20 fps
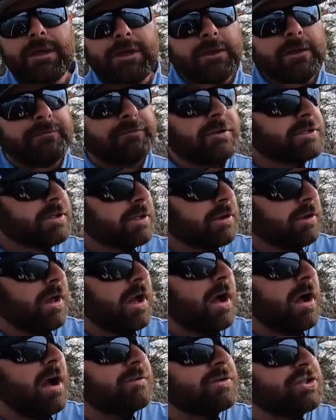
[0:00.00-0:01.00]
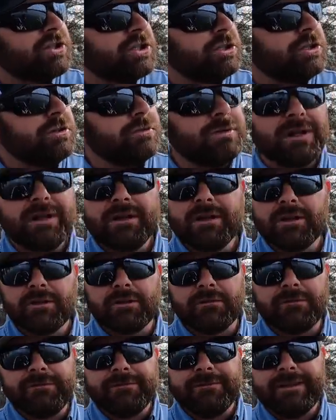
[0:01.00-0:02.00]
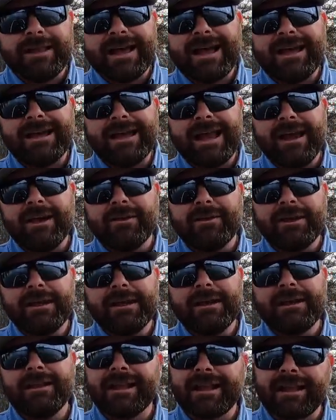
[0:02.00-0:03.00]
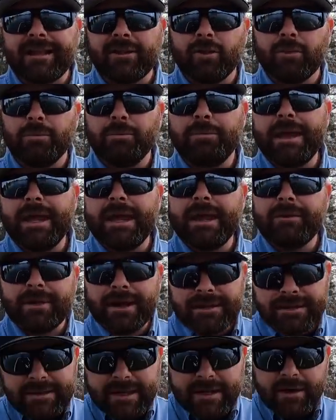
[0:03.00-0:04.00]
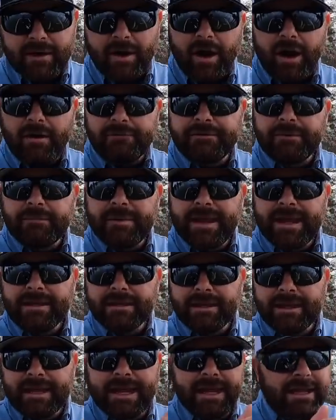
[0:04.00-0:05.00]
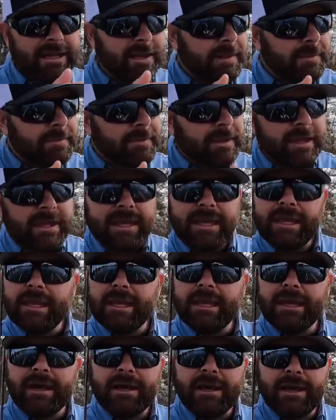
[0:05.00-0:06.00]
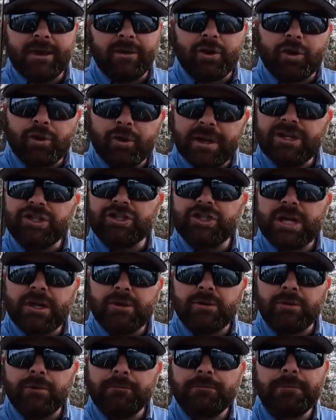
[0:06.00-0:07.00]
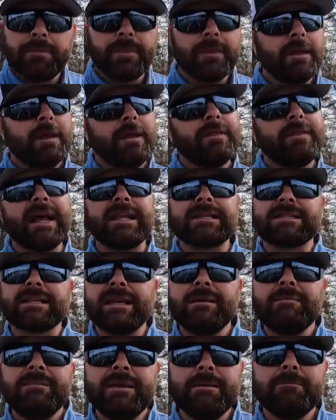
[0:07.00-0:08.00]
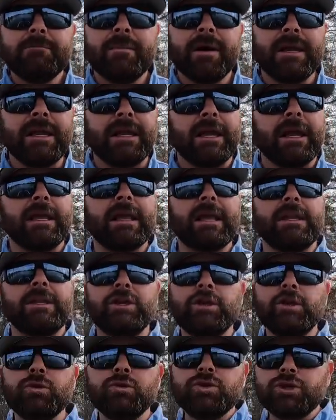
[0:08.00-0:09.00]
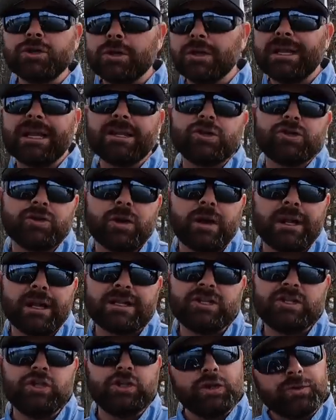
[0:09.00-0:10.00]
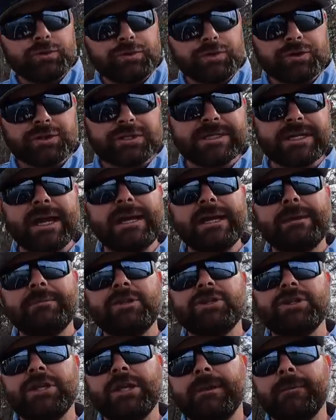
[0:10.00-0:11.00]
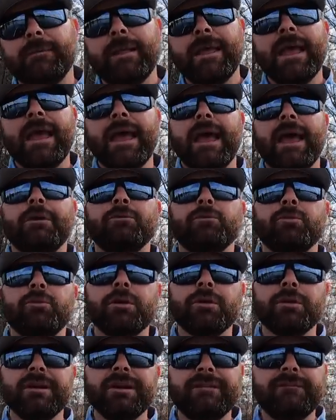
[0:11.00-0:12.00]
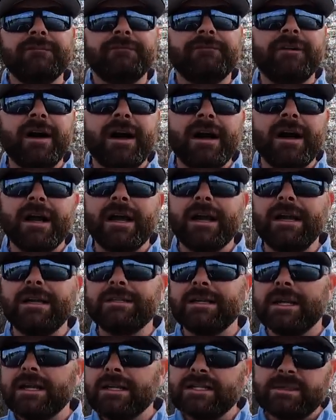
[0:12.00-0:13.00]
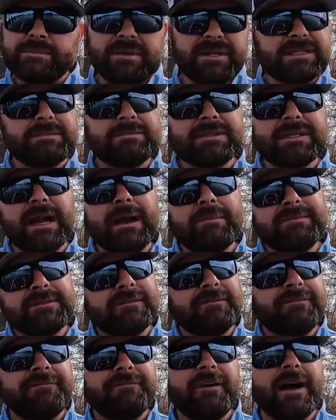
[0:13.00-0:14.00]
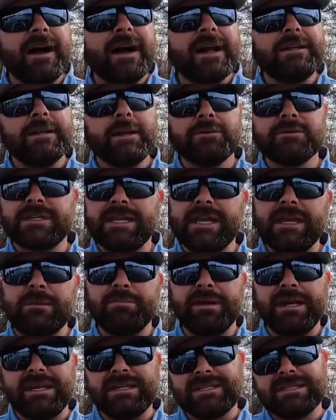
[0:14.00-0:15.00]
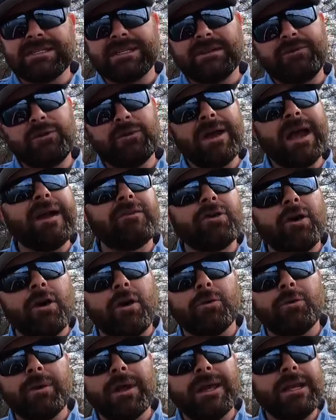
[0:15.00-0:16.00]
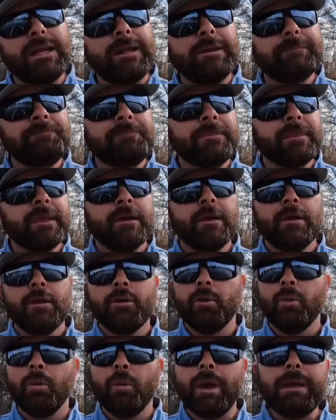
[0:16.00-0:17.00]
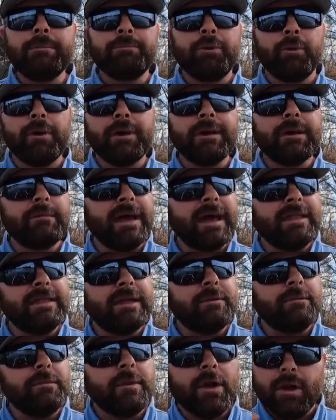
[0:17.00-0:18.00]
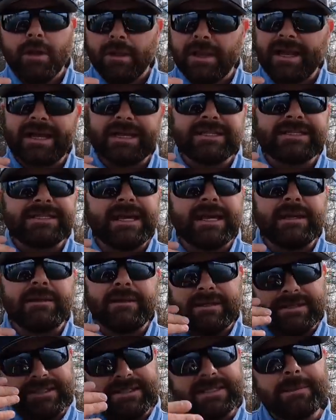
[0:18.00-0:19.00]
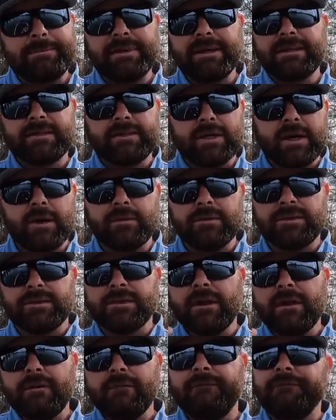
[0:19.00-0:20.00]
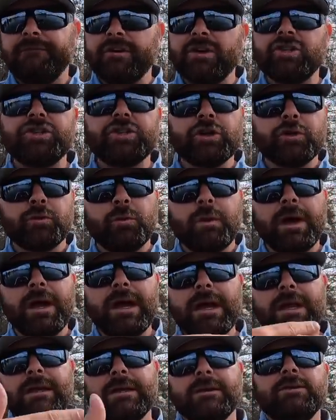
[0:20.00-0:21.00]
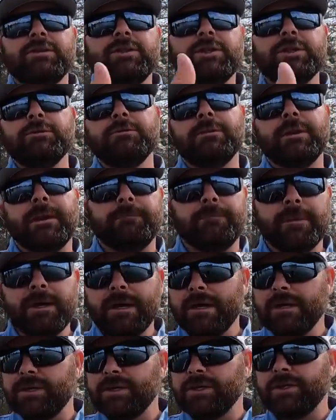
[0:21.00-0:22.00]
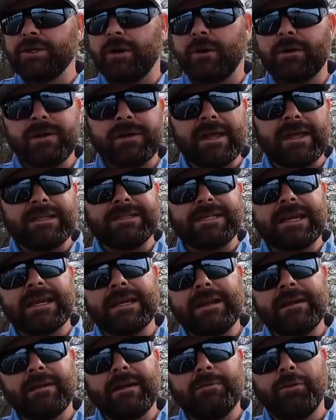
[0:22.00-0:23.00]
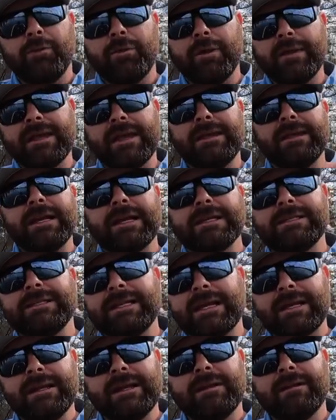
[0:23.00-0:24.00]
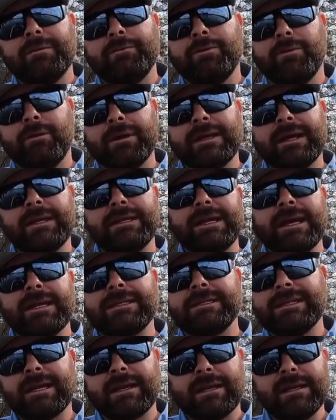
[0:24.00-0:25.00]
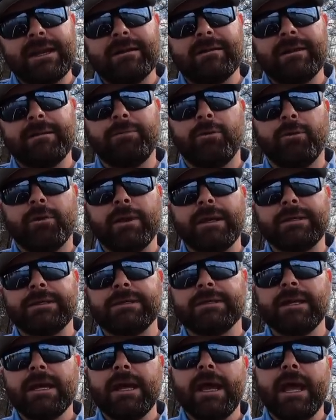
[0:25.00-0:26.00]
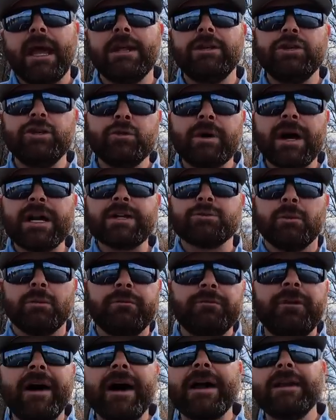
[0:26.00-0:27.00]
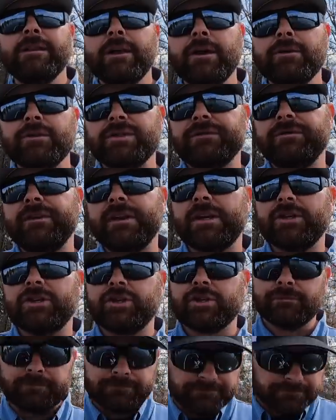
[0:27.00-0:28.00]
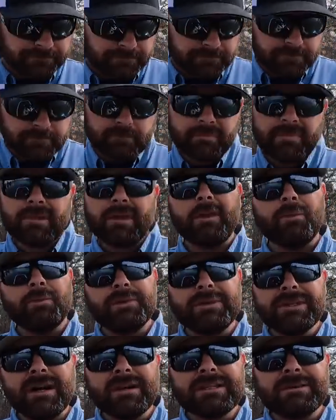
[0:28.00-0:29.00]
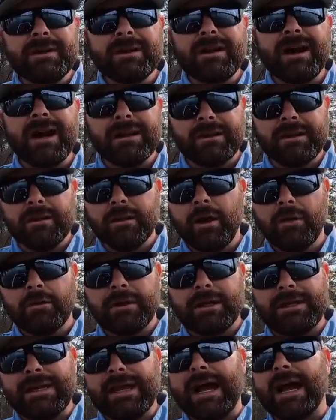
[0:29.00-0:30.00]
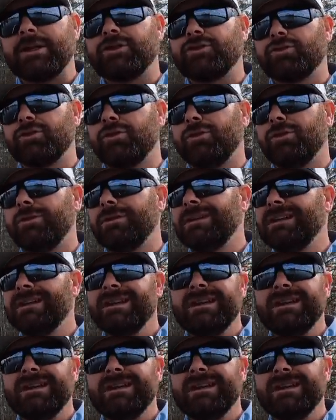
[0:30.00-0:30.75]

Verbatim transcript: You know, if there's a little offshoot, little flat area, like a little bay right there off of the main lake, key, uh, you know, creek channel, that's gonna be money. Again, use your electronics, use your side imaging, and really find, spend some time to find those key pieces if you haven't already, waypoint them, and then, like I said, stepping stones, fish your way to them. Start on that secondary point, that next secondary point, that next secondary point, and you guys will find those fish. We talked about Highland Lowland Natural.